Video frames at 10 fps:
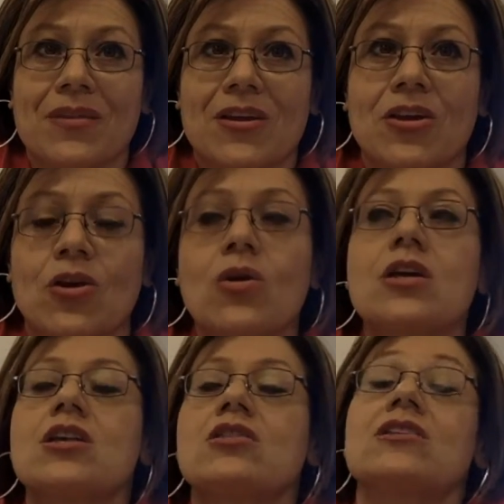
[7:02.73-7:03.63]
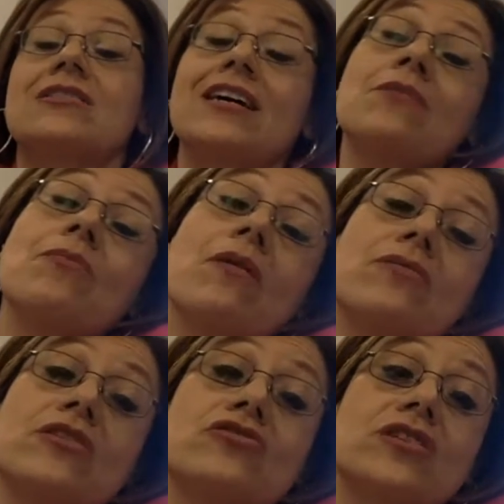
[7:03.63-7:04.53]
You know, the second problem
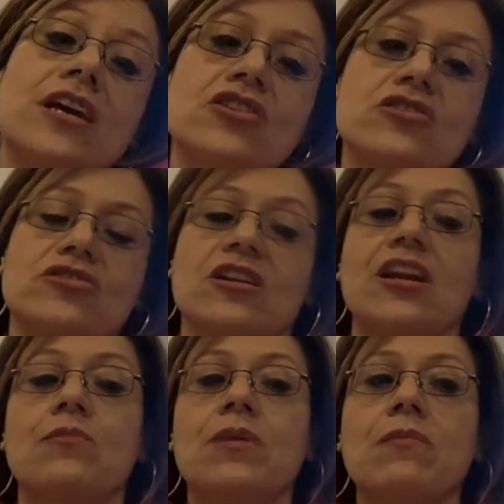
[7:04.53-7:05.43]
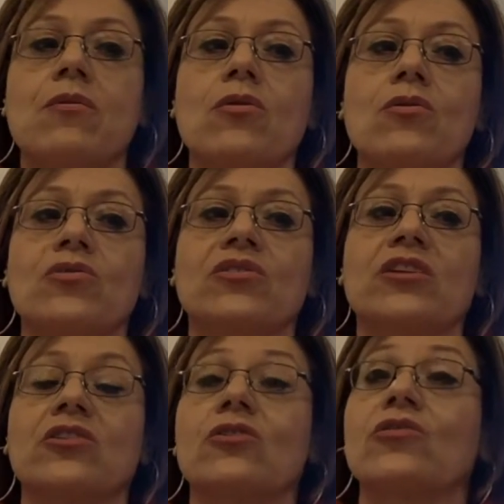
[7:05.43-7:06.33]
with education is a lot of people who stick
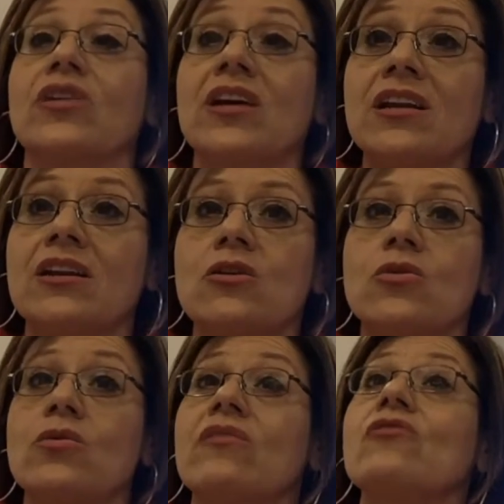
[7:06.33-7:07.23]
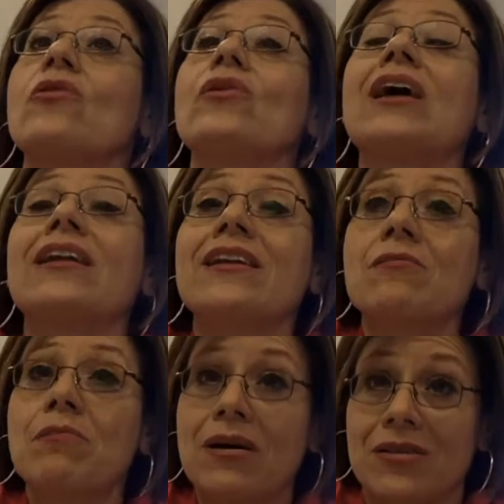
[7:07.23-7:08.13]
their nose in it who have no idea
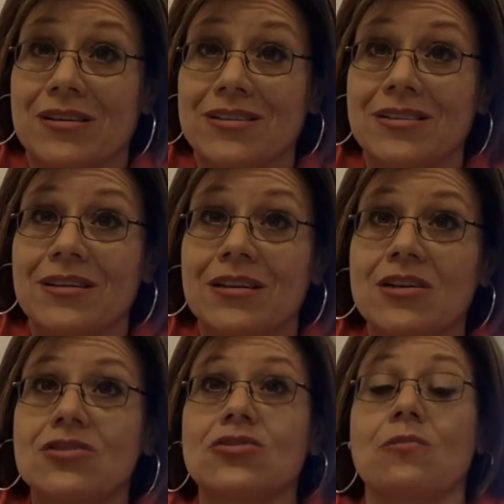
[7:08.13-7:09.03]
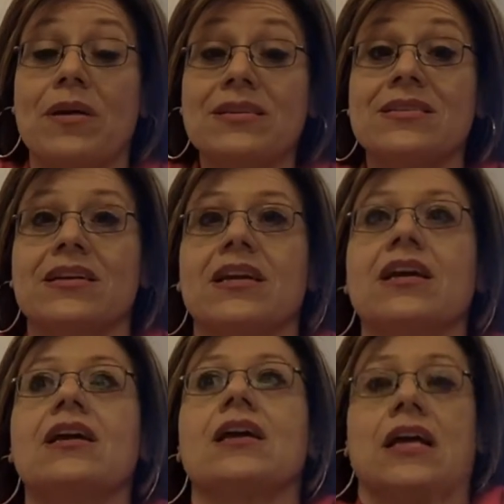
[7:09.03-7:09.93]
about it. So basically,
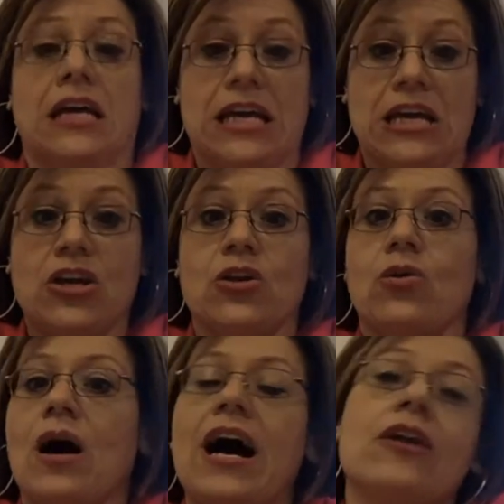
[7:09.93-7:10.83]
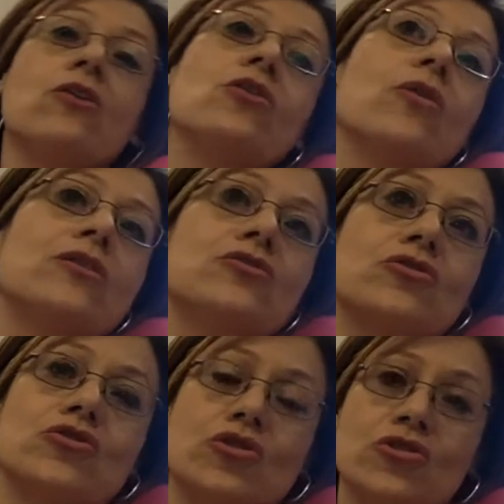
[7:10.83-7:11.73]
I don't go into a
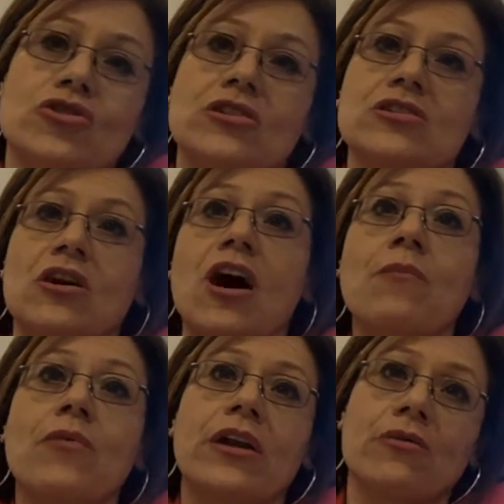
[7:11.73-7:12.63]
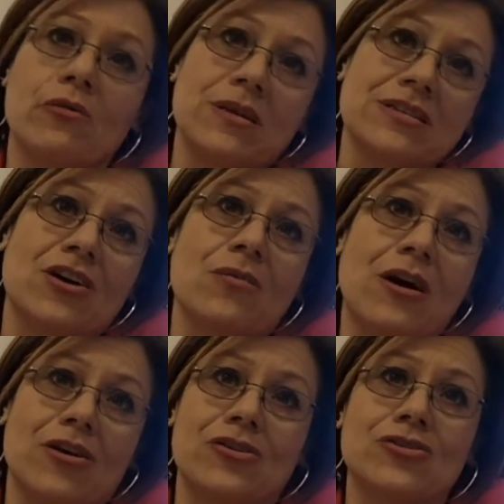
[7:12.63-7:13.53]
surgeon's operating room and tell them
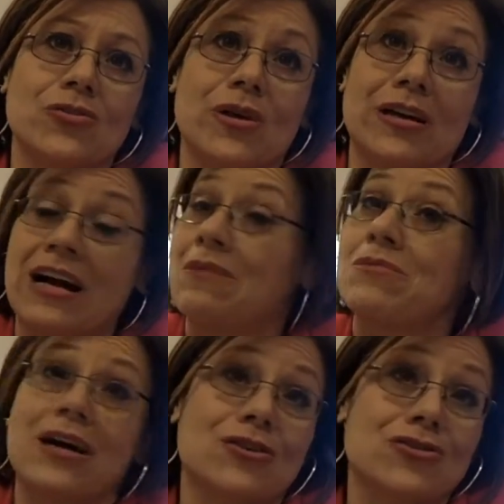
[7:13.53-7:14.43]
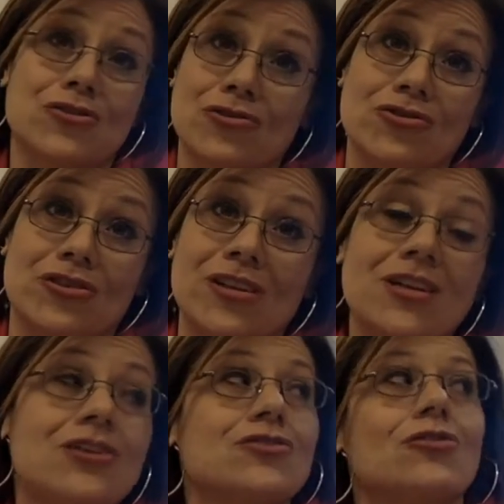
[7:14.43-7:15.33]
how to do it. I'm not a surgeon.
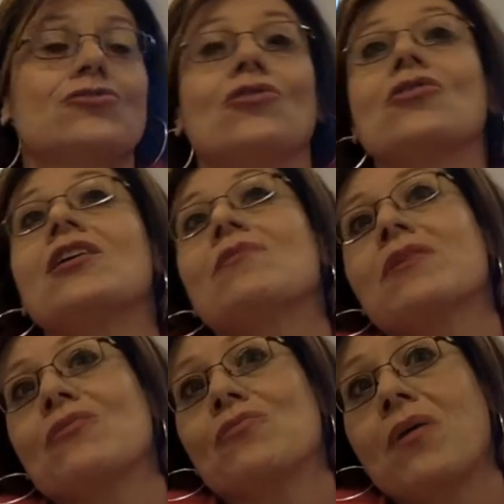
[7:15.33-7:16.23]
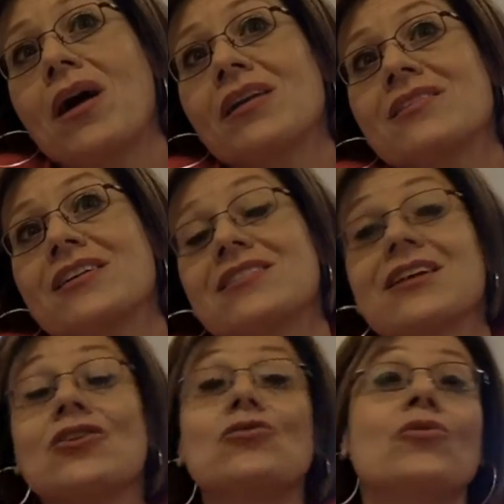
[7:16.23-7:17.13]
So don't come in politics
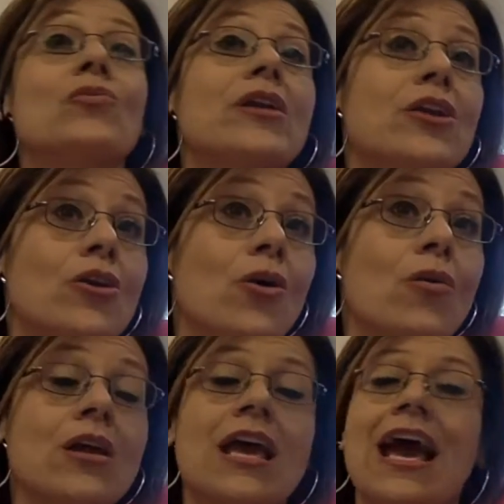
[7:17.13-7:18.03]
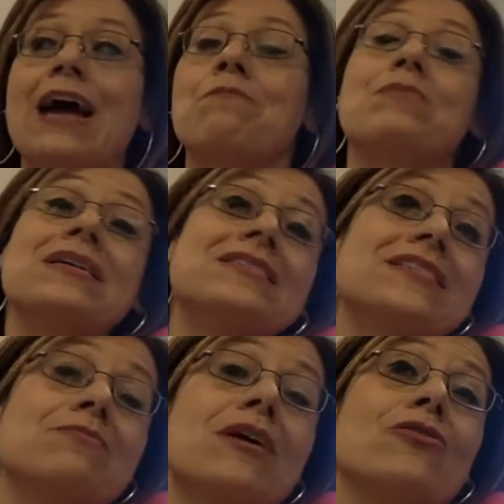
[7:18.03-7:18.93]
that you don't really know. And
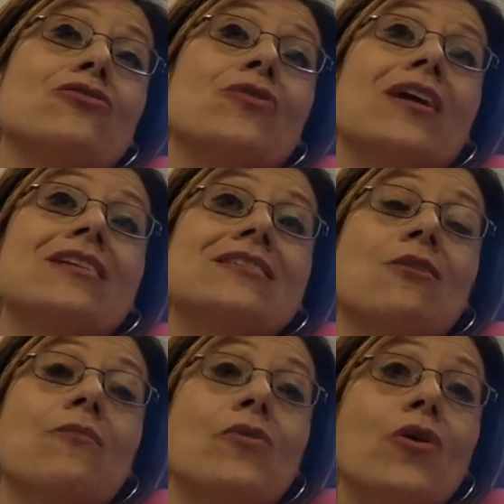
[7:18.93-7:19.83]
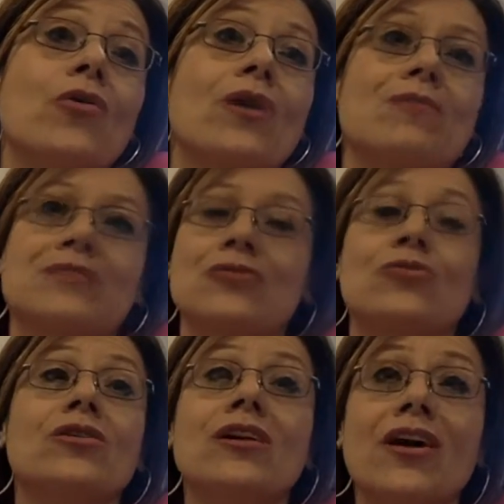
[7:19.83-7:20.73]
businessmen who are trying to sell programs that do
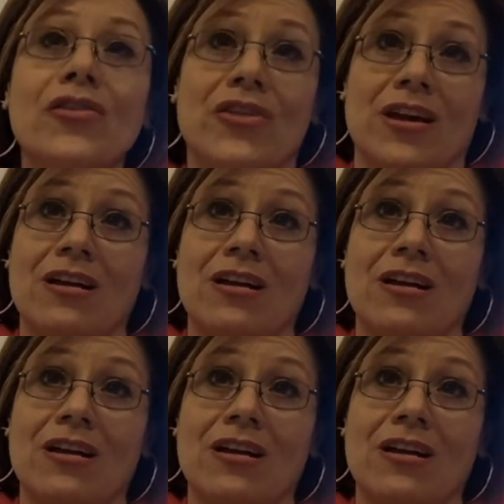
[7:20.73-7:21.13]
nothing.